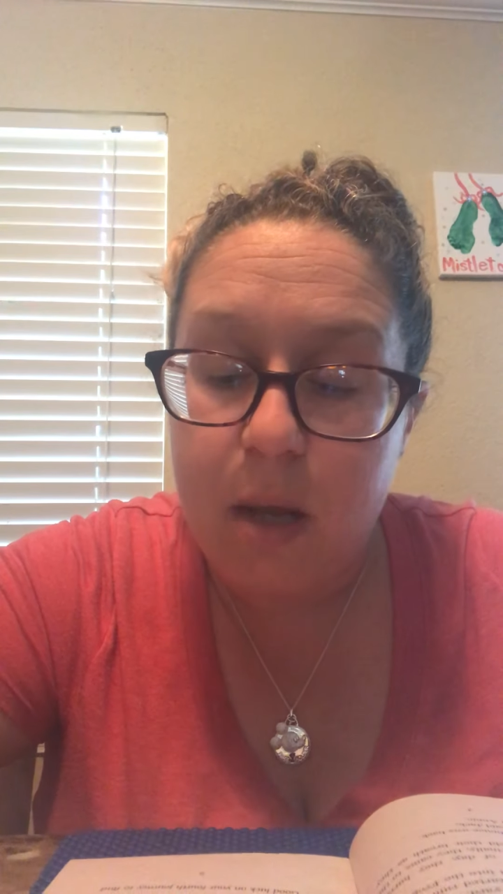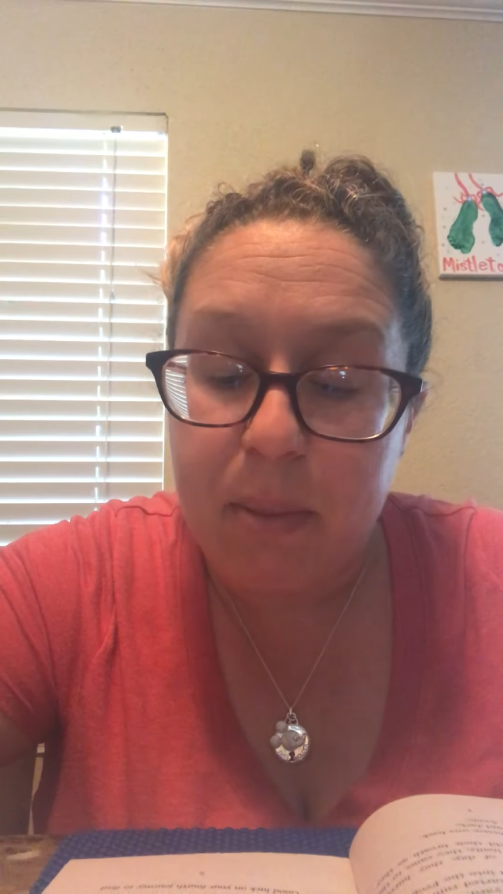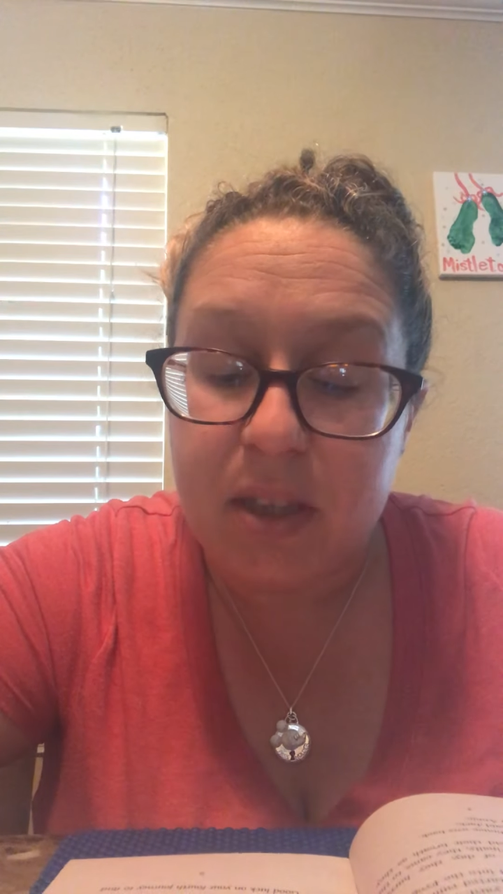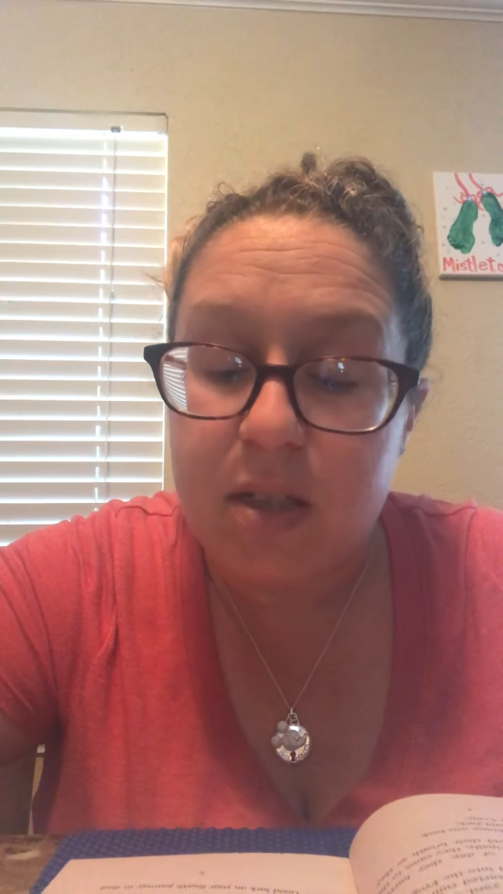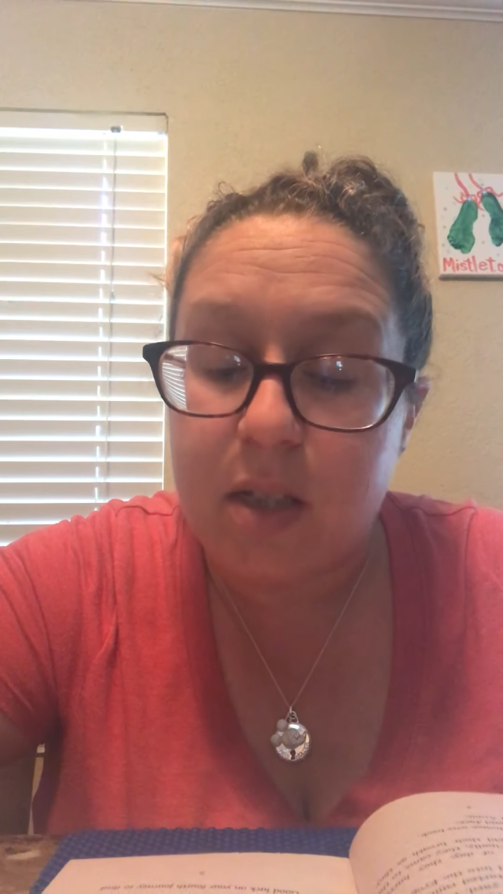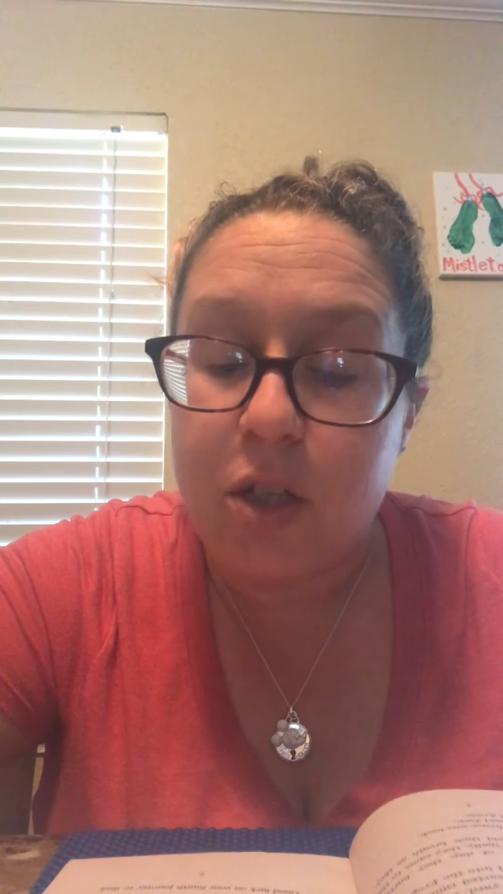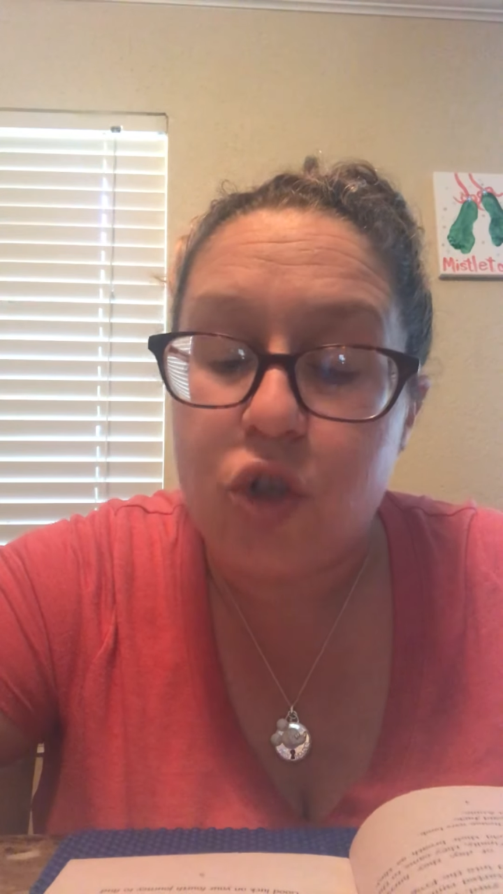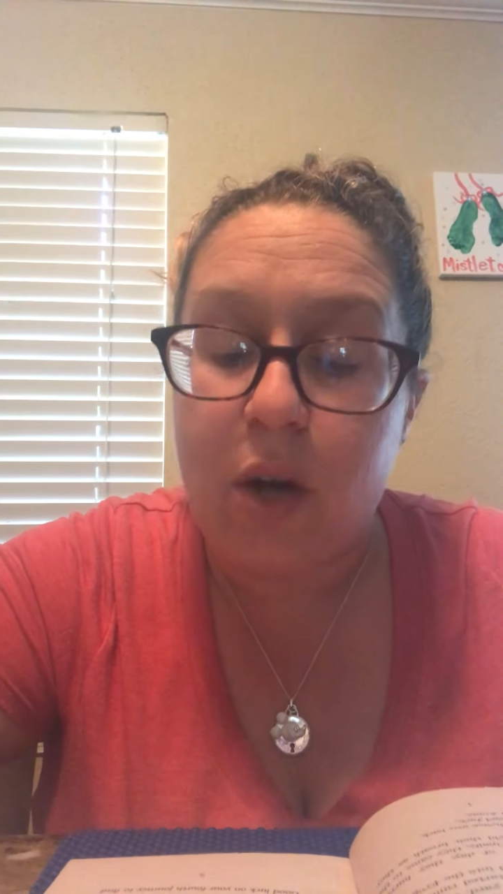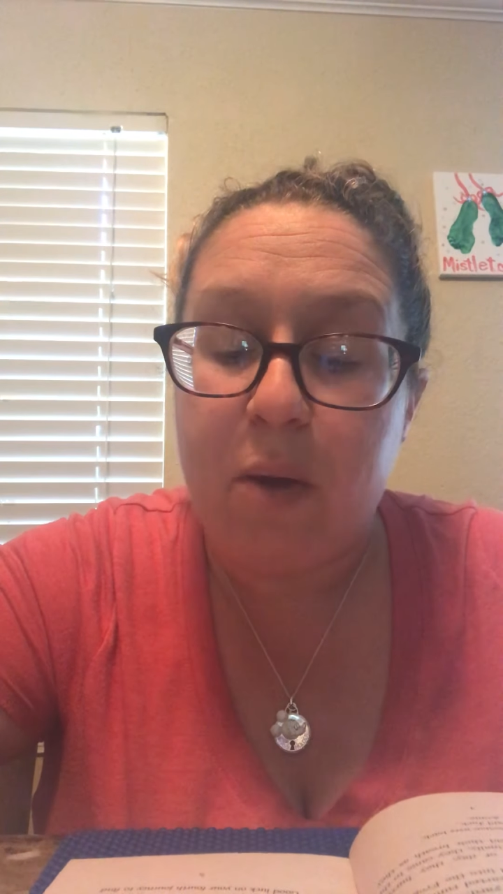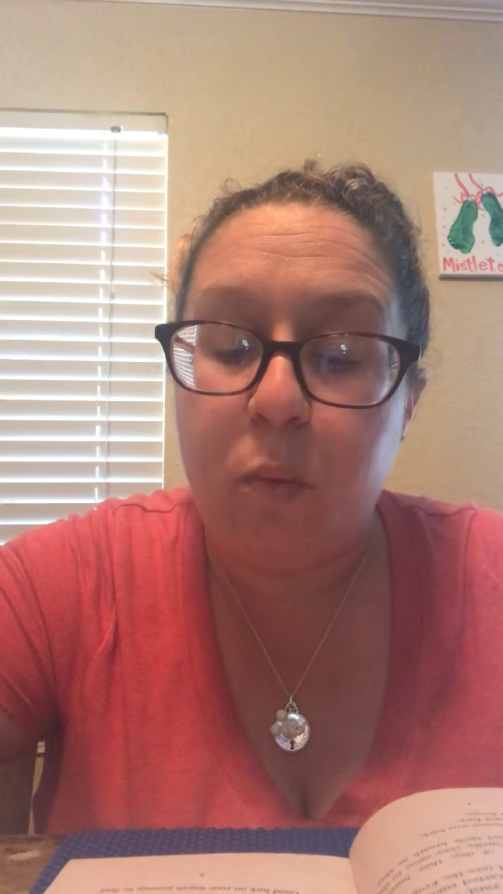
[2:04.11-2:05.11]
but the
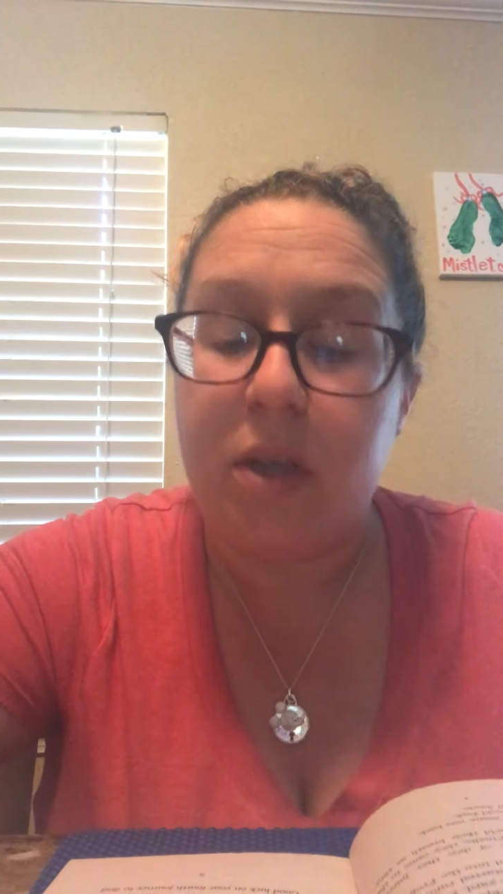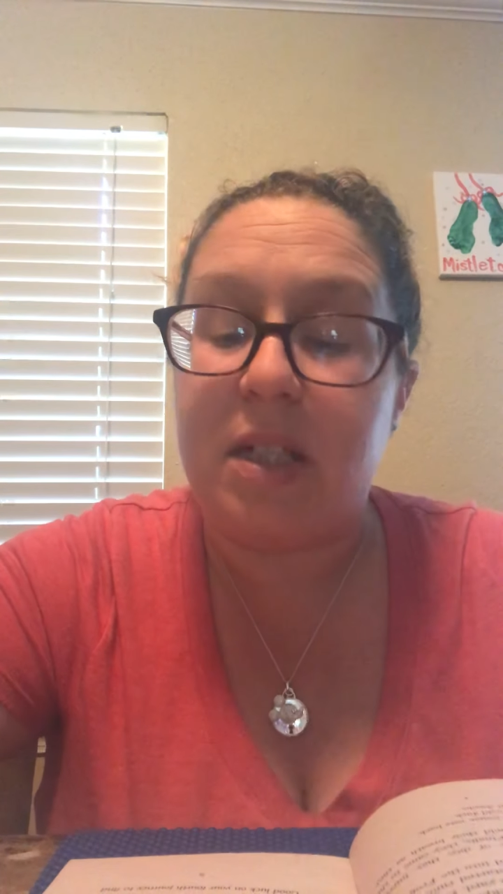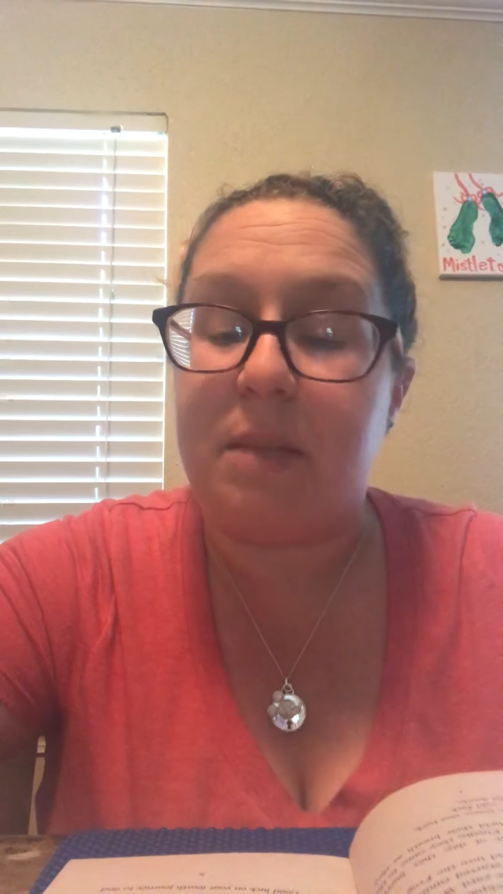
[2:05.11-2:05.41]
sun-dried wood